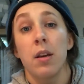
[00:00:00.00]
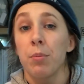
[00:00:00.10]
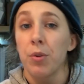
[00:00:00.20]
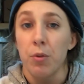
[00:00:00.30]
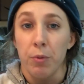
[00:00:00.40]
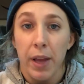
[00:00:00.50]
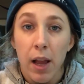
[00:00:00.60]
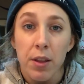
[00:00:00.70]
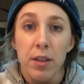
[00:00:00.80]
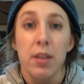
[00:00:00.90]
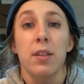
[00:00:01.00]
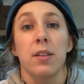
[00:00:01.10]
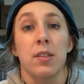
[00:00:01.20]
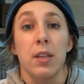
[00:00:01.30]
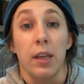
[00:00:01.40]
but the reality
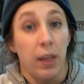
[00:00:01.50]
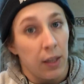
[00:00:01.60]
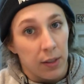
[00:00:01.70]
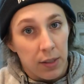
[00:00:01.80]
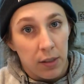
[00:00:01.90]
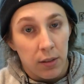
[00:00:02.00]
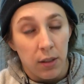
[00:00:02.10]
is it can't.